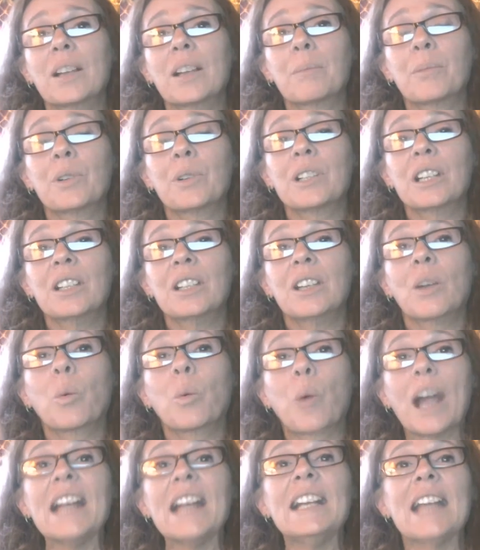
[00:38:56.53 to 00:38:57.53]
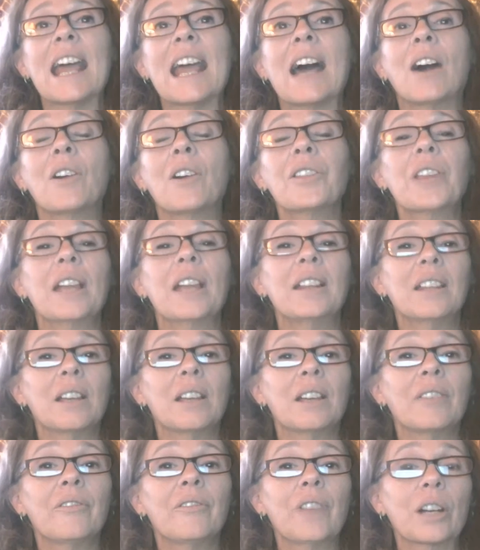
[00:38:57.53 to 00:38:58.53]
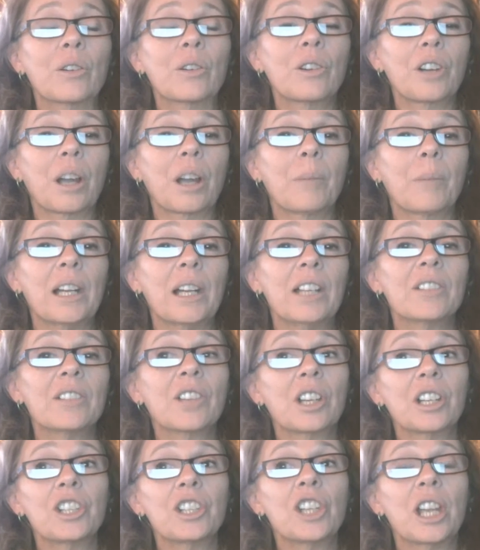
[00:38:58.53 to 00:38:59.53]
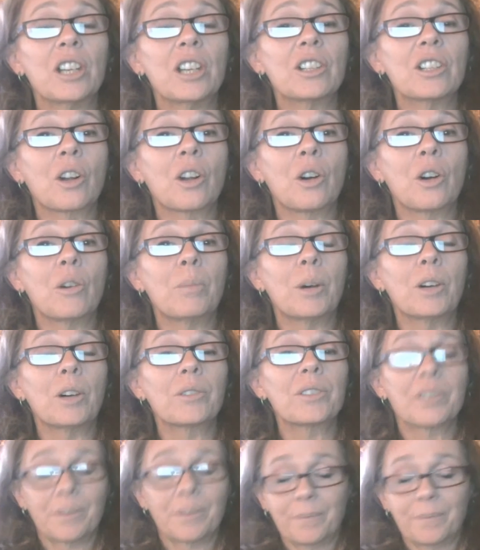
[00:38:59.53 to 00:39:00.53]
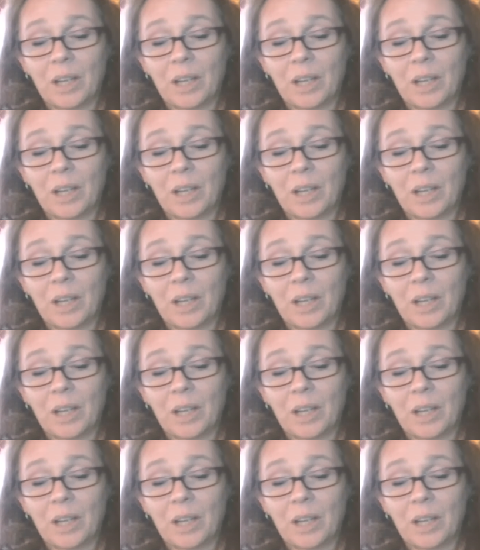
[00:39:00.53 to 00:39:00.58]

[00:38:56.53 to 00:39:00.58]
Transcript: I'm predicting right now that the federal government is going to change the goalpost.